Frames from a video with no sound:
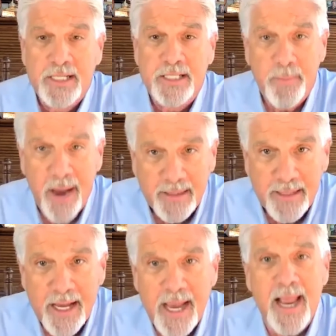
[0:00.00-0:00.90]

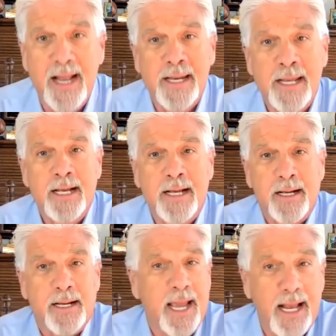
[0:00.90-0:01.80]
Samantha and
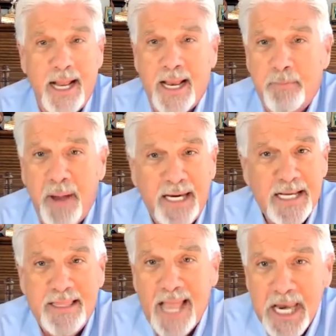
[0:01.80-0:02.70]

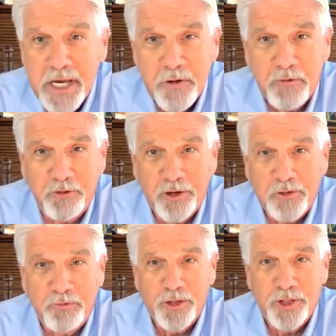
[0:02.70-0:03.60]
Bekki, thank you
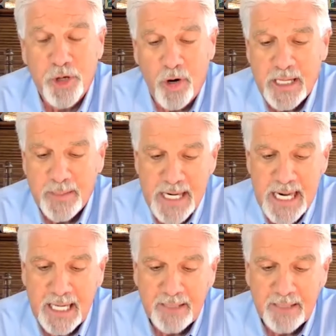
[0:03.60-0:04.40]
for joining me.